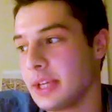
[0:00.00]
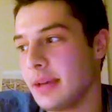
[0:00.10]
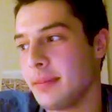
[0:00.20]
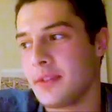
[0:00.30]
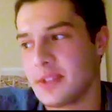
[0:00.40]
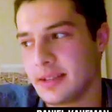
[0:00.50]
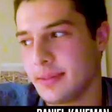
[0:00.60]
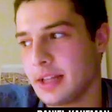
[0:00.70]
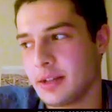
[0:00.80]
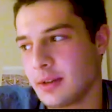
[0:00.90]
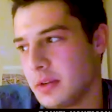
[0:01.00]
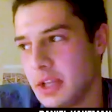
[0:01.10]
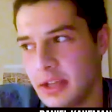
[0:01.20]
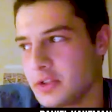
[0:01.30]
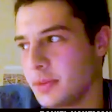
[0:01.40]
be him. If it's LaMelo,
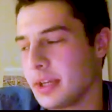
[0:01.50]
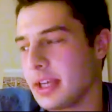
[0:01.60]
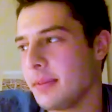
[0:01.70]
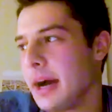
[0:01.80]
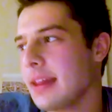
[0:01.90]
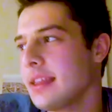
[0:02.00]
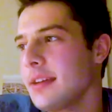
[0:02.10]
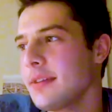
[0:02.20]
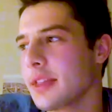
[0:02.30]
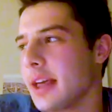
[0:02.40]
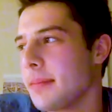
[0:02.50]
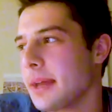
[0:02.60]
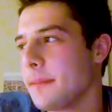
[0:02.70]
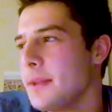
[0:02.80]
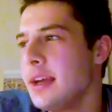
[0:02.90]
it should be him. I think for them,
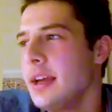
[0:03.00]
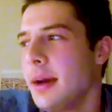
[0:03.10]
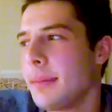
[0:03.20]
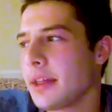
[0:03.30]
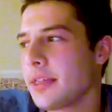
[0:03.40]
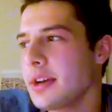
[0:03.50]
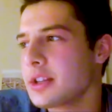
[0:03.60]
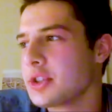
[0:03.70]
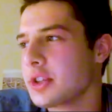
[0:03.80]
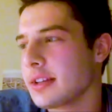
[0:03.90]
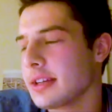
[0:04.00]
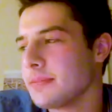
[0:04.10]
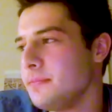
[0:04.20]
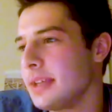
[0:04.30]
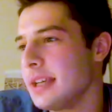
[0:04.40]
like my thought on
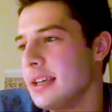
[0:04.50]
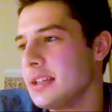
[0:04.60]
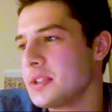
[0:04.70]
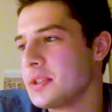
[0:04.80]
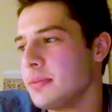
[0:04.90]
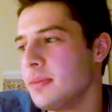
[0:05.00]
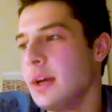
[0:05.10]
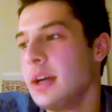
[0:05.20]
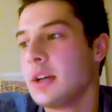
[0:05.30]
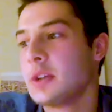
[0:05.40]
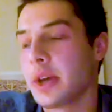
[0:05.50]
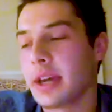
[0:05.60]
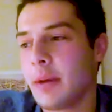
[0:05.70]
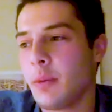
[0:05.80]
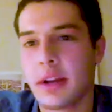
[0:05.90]
Charlotte is, so
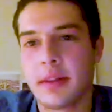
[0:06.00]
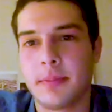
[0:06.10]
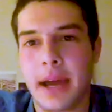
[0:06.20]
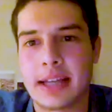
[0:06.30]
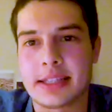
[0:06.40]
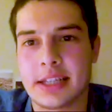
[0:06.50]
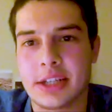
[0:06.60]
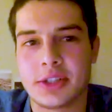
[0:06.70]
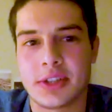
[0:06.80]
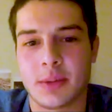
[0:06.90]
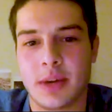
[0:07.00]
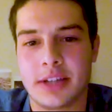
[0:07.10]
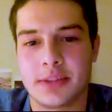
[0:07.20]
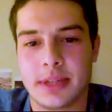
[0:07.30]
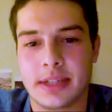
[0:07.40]
like one of my hesitations on
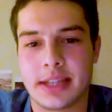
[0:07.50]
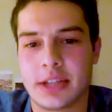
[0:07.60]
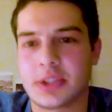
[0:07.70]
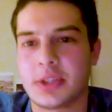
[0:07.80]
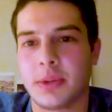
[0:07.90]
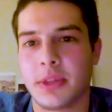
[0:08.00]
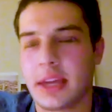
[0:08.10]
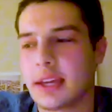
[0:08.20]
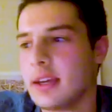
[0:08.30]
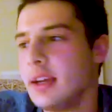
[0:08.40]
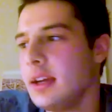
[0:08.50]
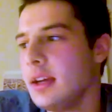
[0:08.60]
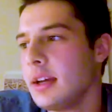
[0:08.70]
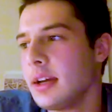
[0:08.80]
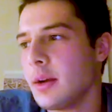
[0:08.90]
Wiseman is I just don't think
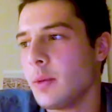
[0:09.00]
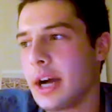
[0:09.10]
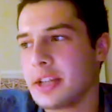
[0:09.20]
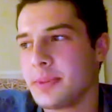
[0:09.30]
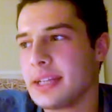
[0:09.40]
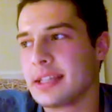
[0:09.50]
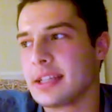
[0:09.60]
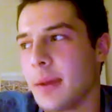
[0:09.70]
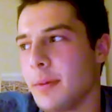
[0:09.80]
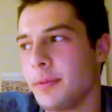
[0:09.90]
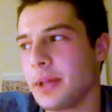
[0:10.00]
Wiseman is the type